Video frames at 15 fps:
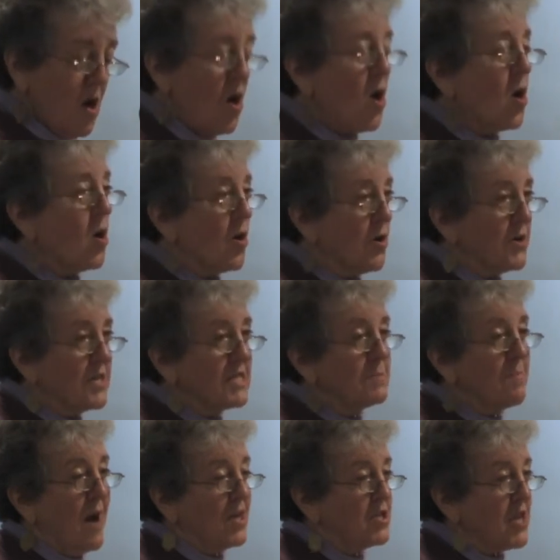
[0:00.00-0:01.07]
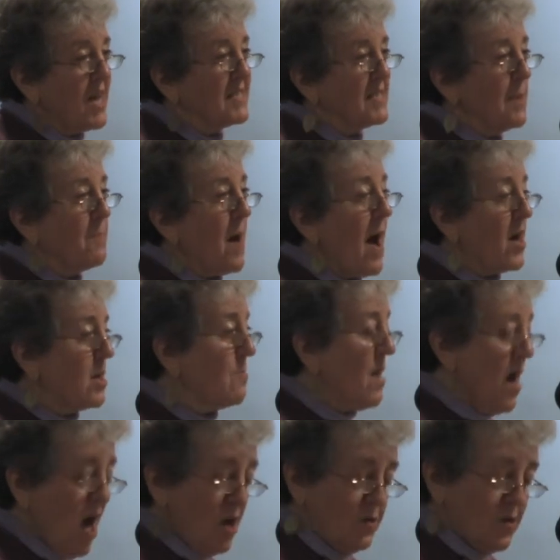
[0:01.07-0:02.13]
earn as much as the bottom
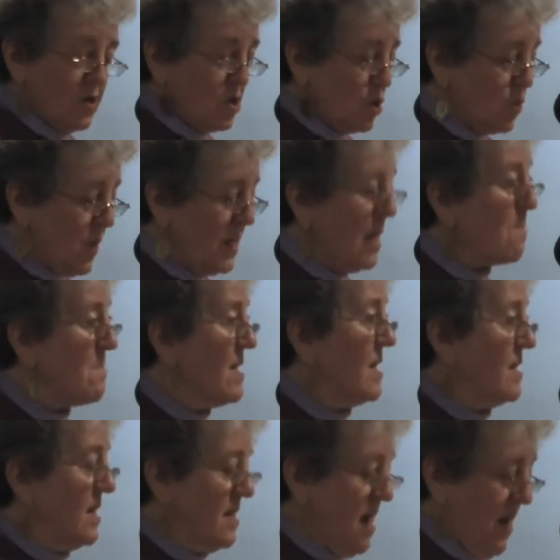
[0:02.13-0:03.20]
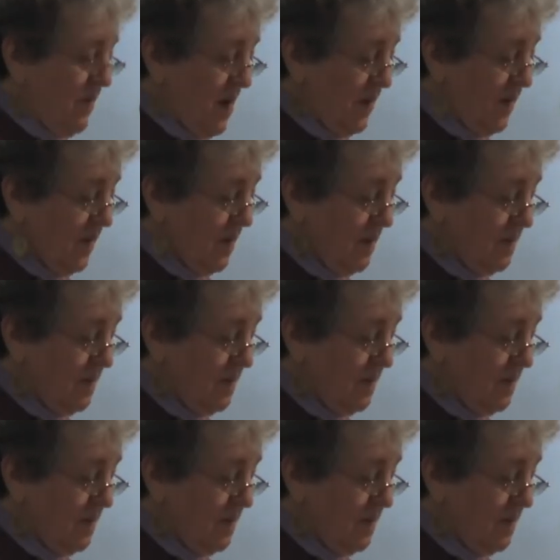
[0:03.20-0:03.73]
120 million of us.